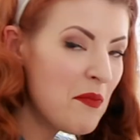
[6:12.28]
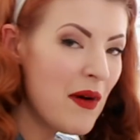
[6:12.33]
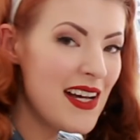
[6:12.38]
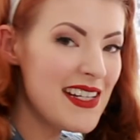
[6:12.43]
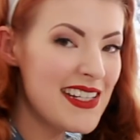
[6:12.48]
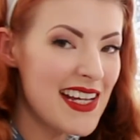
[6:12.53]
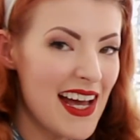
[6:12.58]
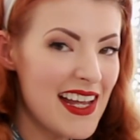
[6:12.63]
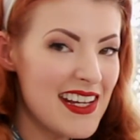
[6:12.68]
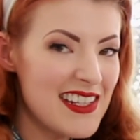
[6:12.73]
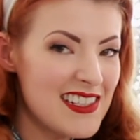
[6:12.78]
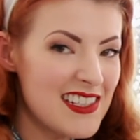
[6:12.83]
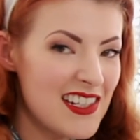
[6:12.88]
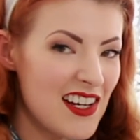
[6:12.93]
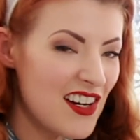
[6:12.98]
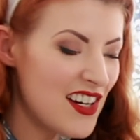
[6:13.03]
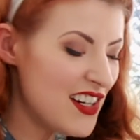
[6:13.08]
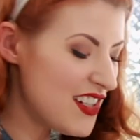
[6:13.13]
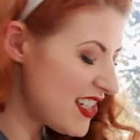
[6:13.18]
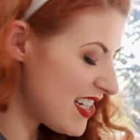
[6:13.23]
My dad is
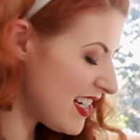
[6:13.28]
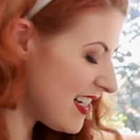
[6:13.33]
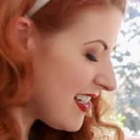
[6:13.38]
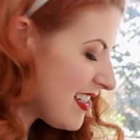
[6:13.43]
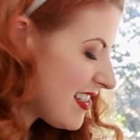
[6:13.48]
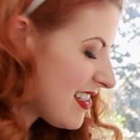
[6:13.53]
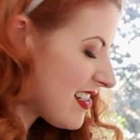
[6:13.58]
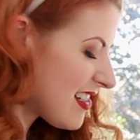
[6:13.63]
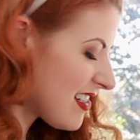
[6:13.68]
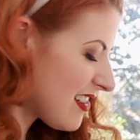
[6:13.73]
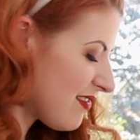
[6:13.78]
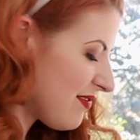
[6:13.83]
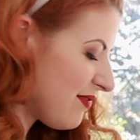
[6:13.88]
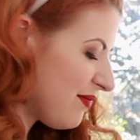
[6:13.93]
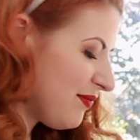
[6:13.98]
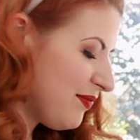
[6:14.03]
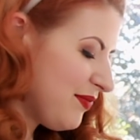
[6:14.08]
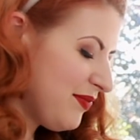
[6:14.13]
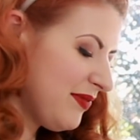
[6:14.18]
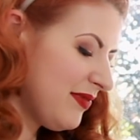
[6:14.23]
an artist.
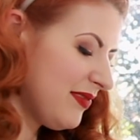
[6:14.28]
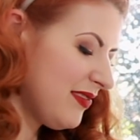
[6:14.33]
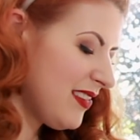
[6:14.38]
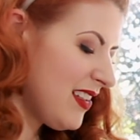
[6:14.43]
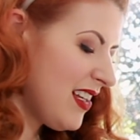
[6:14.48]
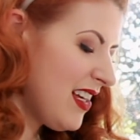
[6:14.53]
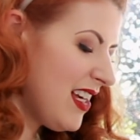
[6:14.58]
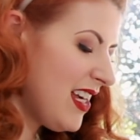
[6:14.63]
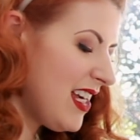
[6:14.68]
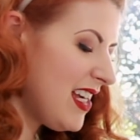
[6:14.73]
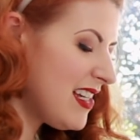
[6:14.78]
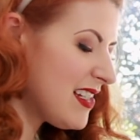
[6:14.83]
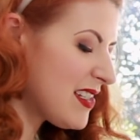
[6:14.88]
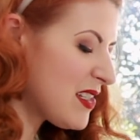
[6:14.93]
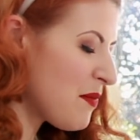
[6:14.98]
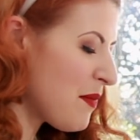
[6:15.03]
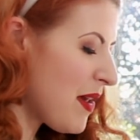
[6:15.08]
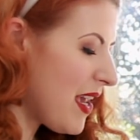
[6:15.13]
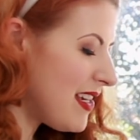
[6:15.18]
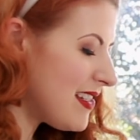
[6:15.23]
He
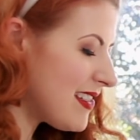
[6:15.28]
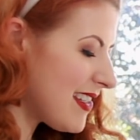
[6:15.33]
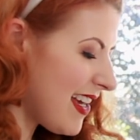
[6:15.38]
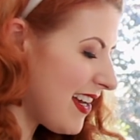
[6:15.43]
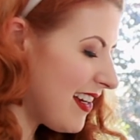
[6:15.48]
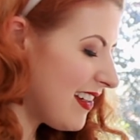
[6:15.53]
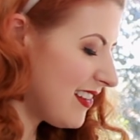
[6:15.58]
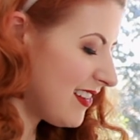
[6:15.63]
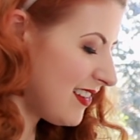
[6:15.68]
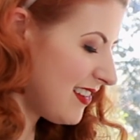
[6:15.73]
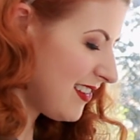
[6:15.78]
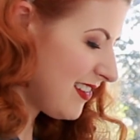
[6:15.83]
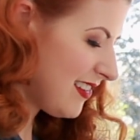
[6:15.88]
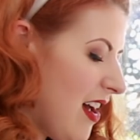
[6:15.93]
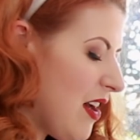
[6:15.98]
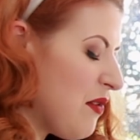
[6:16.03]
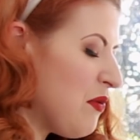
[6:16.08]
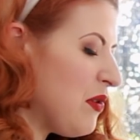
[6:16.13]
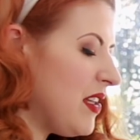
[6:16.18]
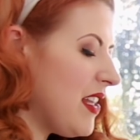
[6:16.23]
is amazing.
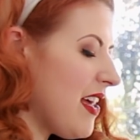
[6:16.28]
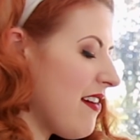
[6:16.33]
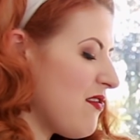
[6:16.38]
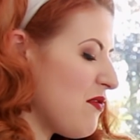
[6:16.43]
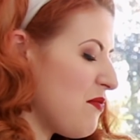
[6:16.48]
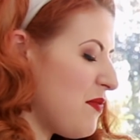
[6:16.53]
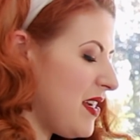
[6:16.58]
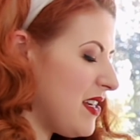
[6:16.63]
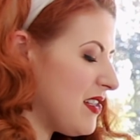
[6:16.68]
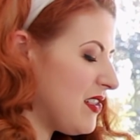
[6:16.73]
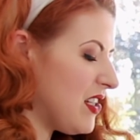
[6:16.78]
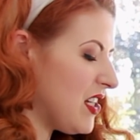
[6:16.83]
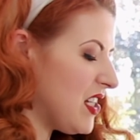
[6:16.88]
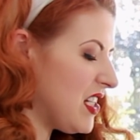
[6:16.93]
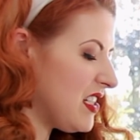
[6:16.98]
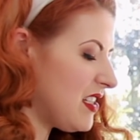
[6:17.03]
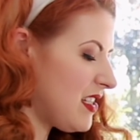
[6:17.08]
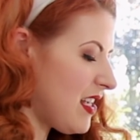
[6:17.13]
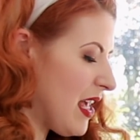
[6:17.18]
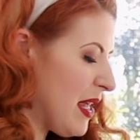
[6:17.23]
I will never be as
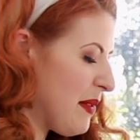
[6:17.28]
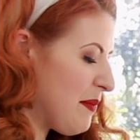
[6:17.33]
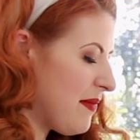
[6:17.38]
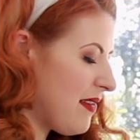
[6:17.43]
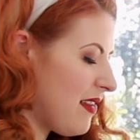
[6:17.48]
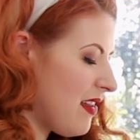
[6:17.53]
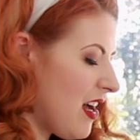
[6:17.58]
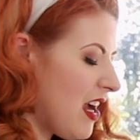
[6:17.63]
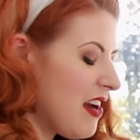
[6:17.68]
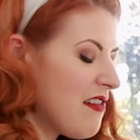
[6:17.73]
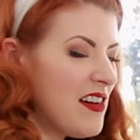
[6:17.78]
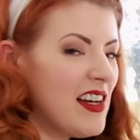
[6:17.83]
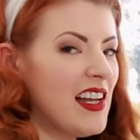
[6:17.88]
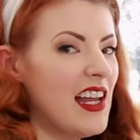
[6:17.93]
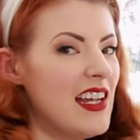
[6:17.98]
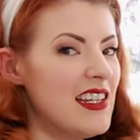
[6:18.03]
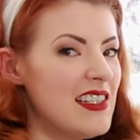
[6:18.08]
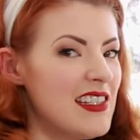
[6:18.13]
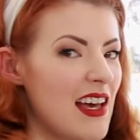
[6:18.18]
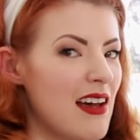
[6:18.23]
good as him. I
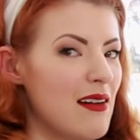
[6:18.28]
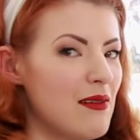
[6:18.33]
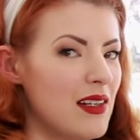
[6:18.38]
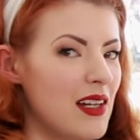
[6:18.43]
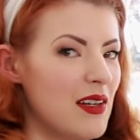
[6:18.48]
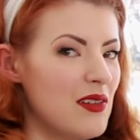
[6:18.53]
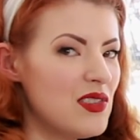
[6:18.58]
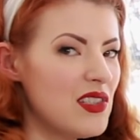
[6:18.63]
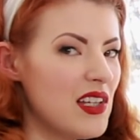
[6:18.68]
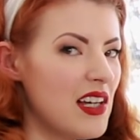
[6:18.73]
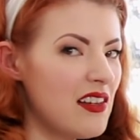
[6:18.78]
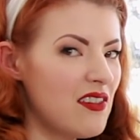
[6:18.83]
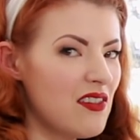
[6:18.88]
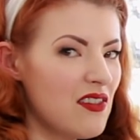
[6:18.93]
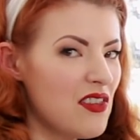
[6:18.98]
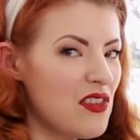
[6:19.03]
realised that when I was like